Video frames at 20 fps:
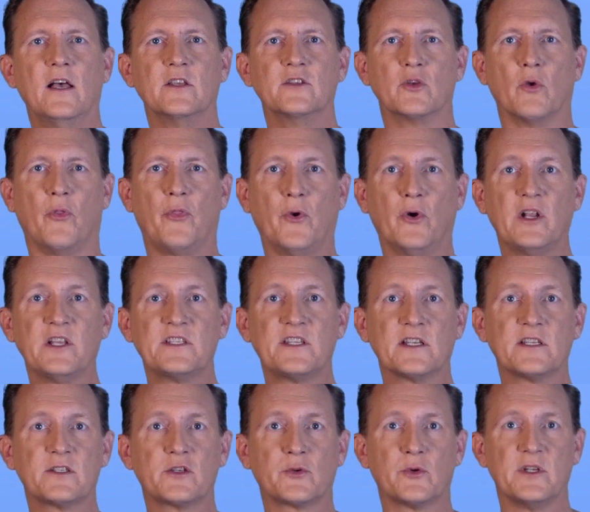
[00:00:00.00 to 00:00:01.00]
So
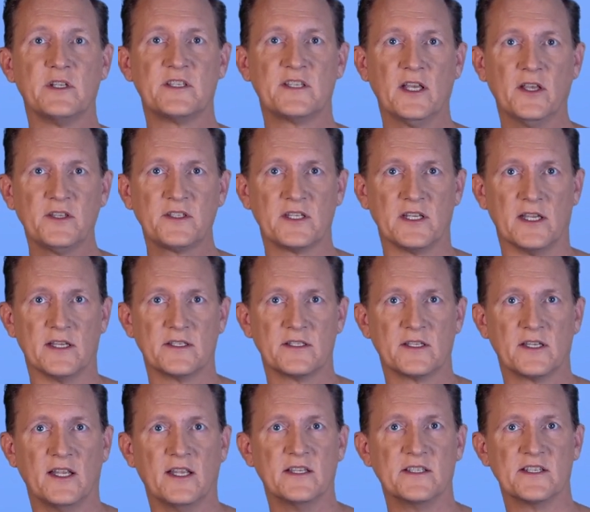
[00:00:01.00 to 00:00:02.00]
36 degrees
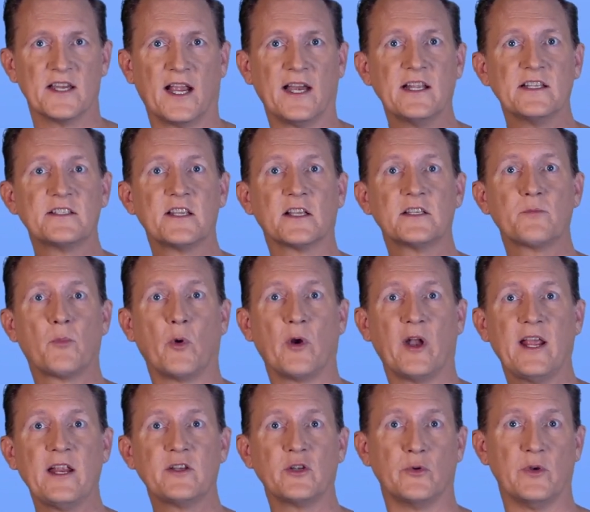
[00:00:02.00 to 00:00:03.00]
Celsius is
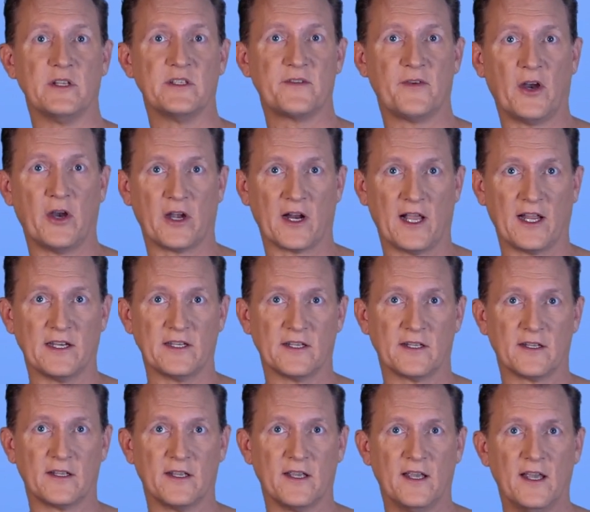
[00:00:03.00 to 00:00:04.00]
96.8 degrees Fahrenheit.
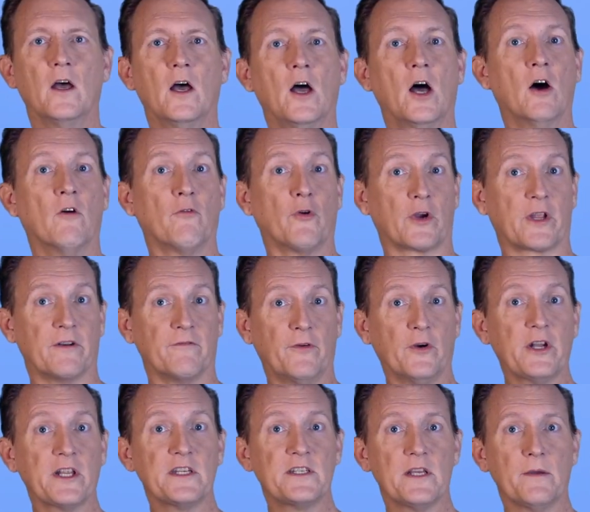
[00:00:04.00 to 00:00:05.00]
For
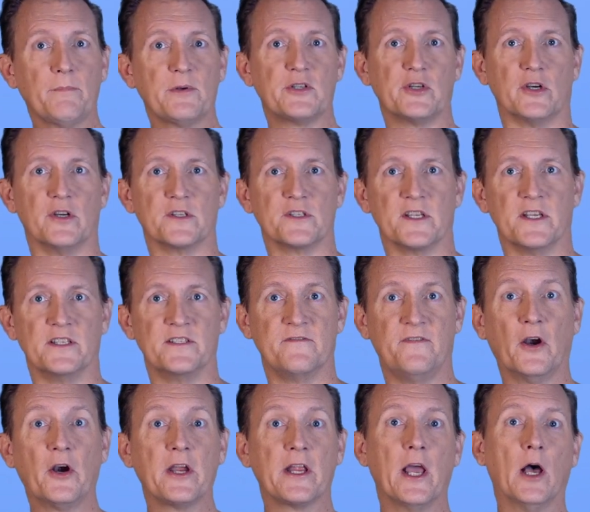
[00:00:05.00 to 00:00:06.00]
converting temperatures, it's
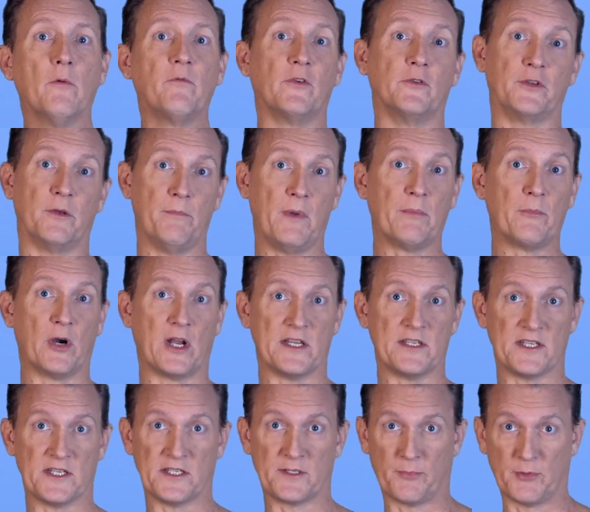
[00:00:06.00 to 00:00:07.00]
very helpful to
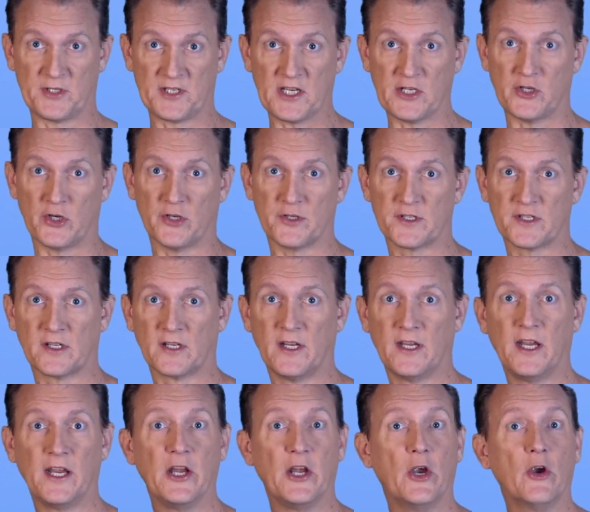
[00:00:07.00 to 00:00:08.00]
memorize these procedures.
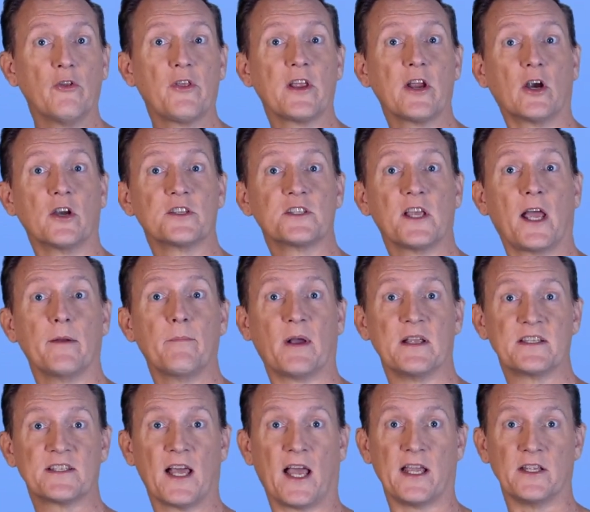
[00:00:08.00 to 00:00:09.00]
Here they are side by
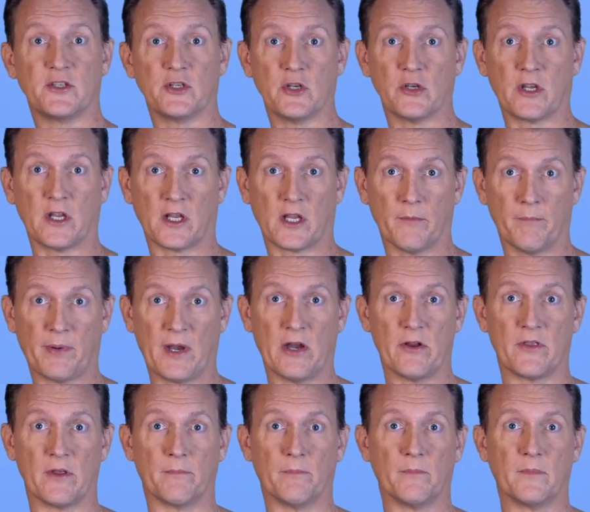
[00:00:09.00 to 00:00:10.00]
side so you can
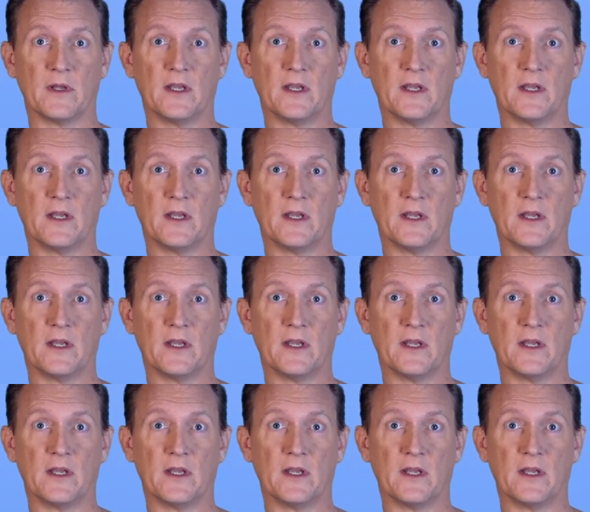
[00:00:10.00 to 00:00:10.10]
compare them.